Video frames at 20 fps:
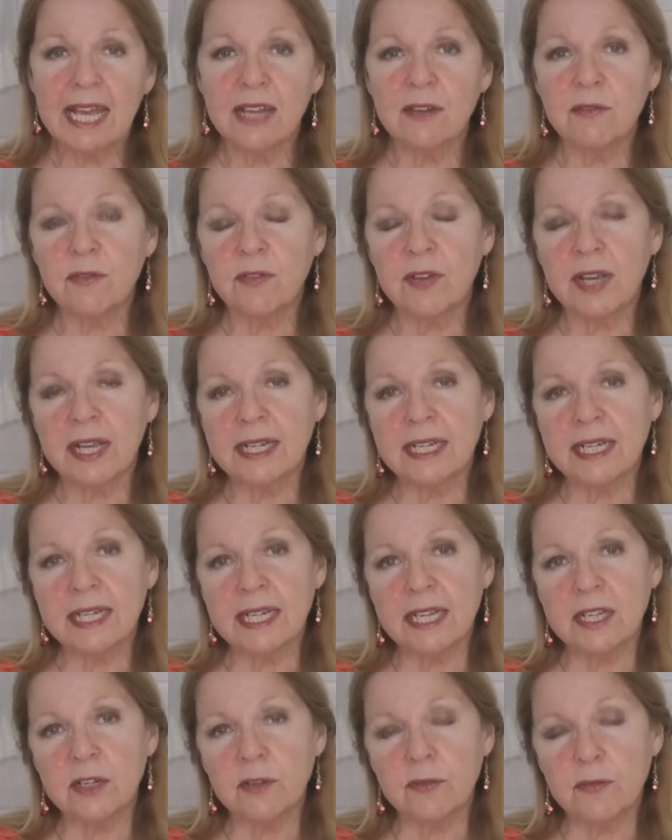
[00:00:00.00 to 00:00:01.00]
and find
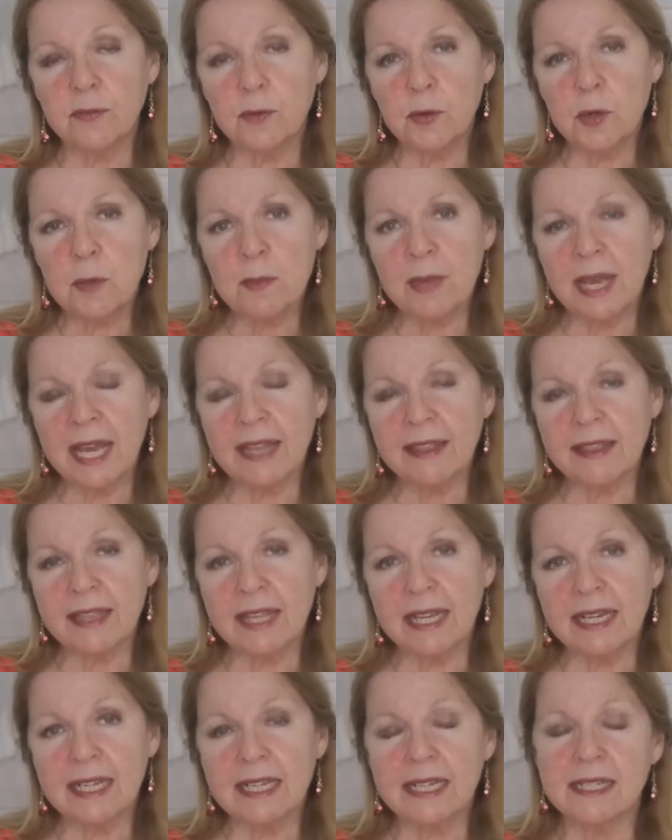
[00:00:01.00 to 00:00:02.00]
it in a format
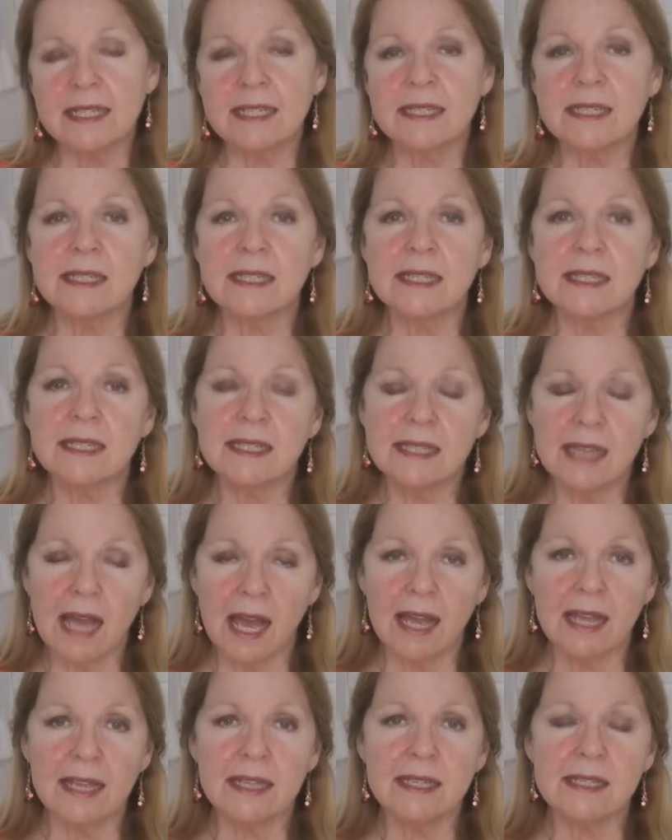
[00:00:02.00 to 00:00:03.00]
that is the
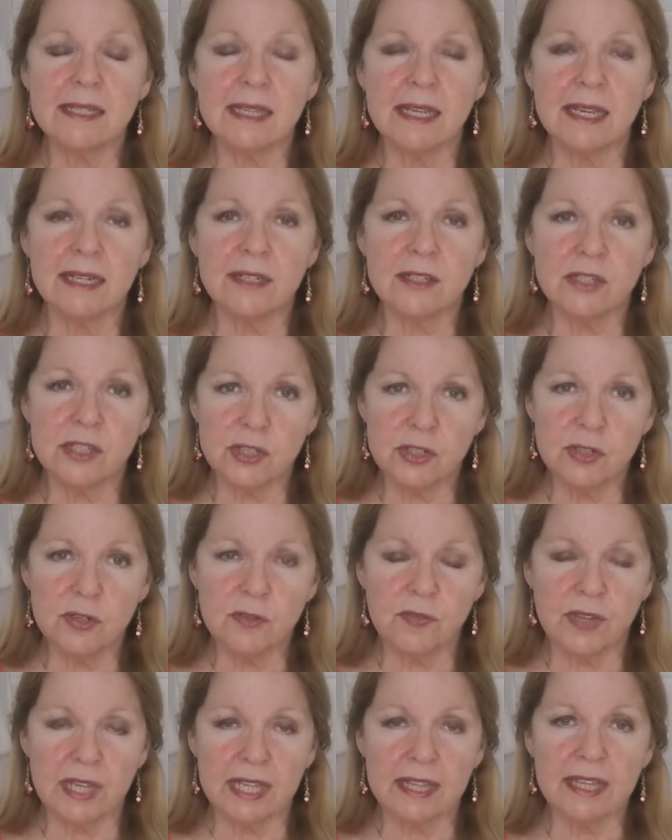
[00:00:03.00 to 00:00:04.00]
size and
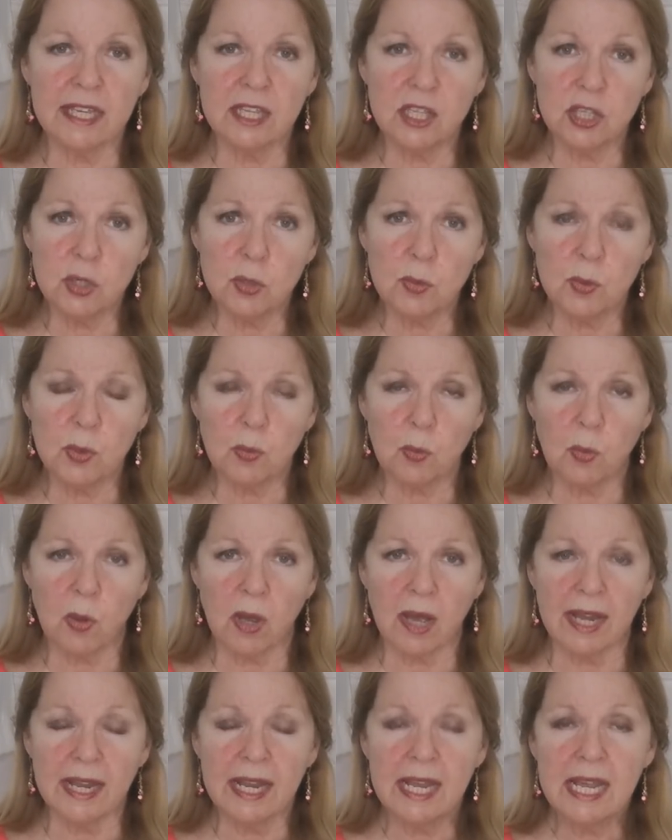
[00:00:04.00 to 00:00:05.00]
serving that you would
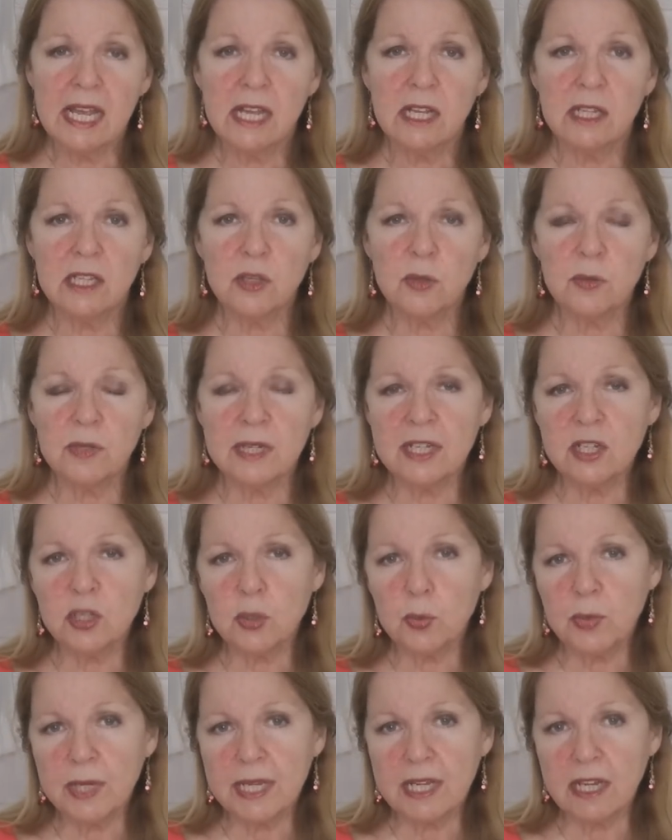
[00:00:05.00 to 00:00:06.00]
want. You need
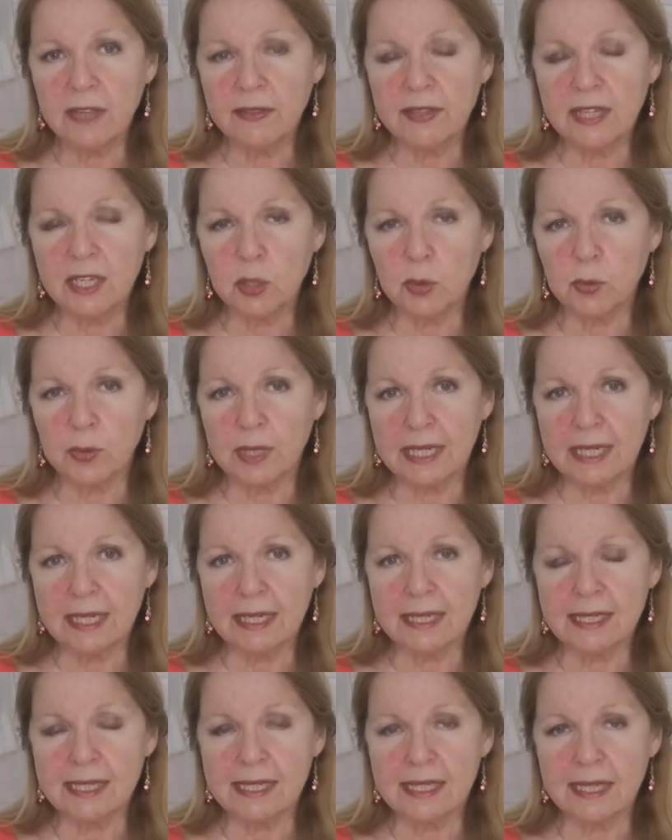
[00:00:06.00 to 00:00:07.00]
to read on the
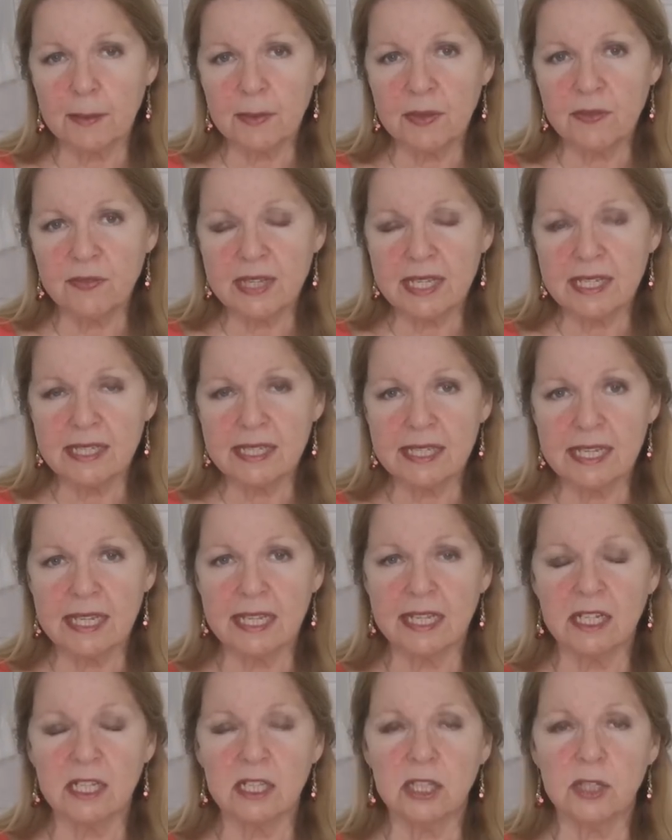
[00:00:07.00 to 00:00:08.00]
ingredients. Some of these
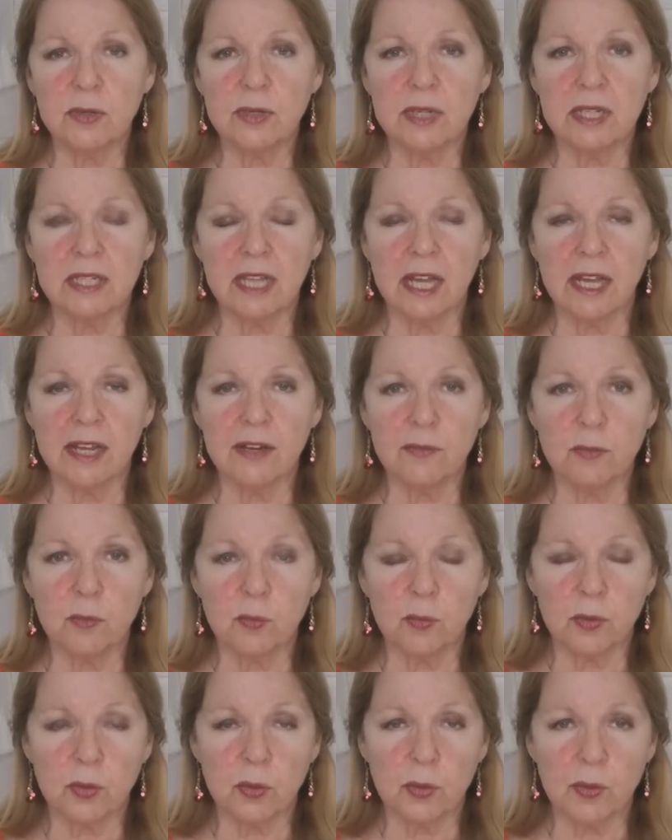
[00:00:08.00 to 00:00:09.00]
include a lot of
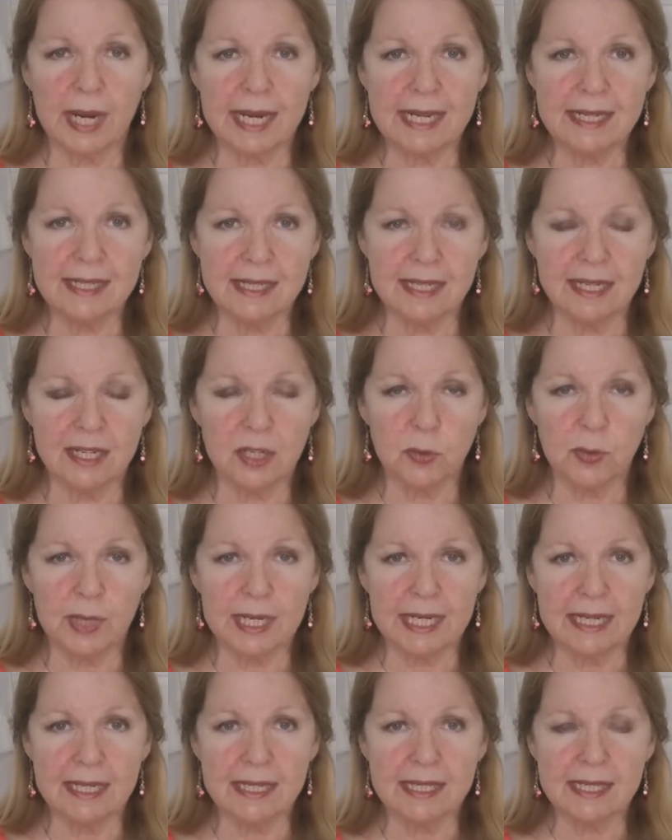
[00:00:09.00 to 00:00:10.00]
crazy
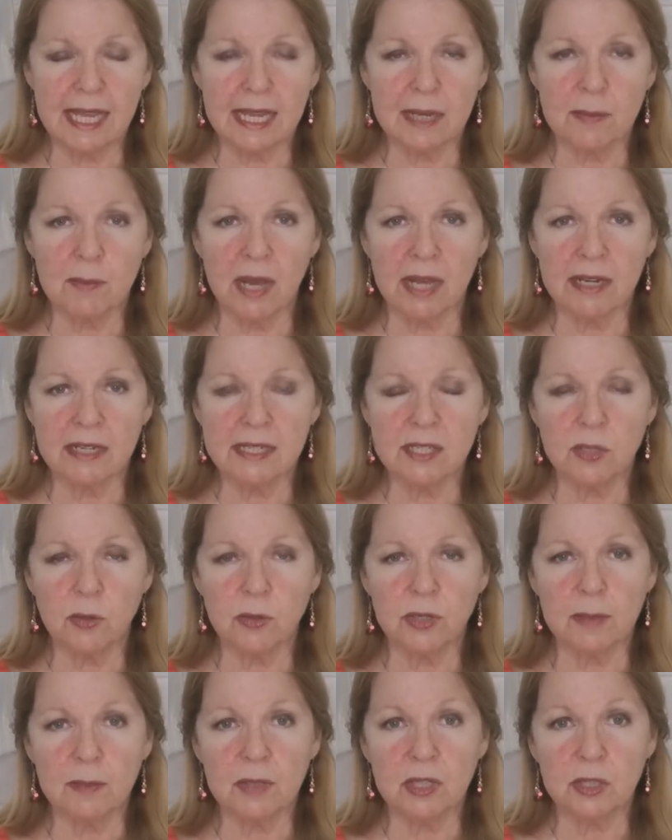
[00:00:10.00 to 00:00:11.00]
ingredients like
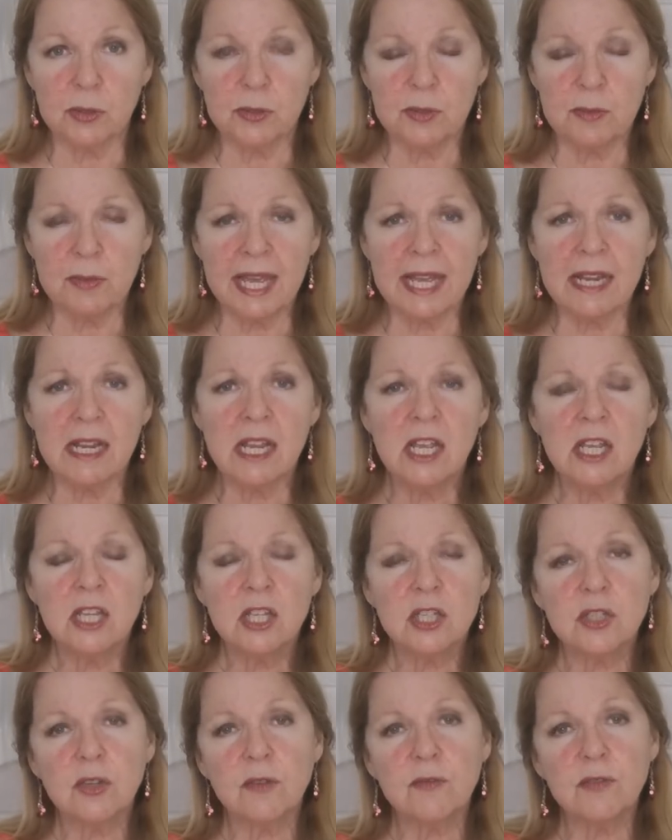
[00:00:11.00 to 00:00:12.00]
monosodium glutamate.
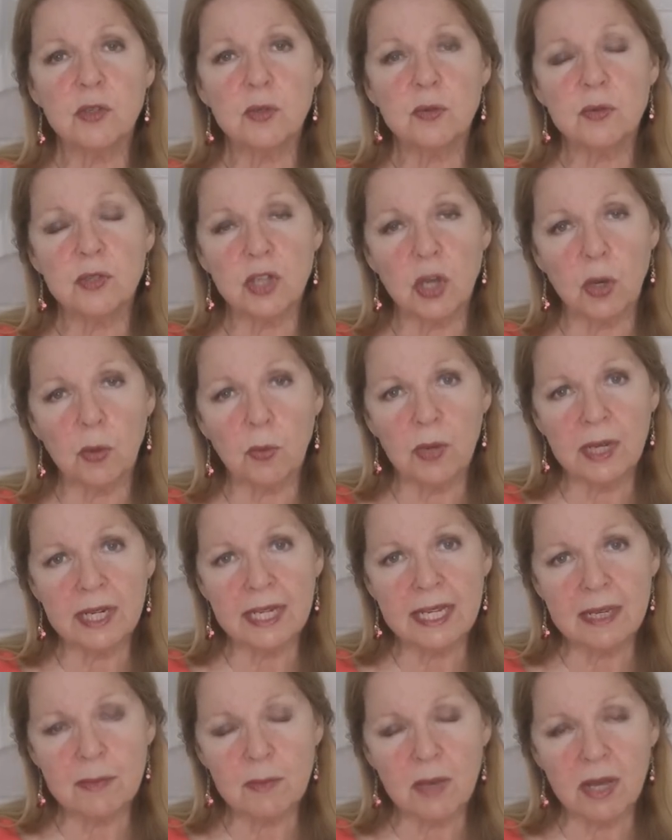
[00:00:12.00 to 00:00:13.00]
So if you don't want
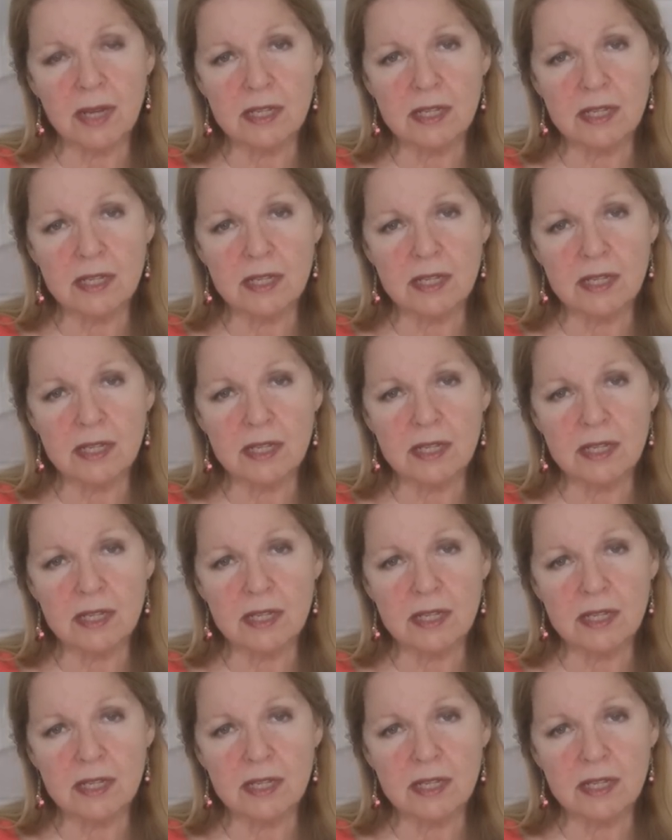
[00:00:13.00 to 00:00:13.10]
to eat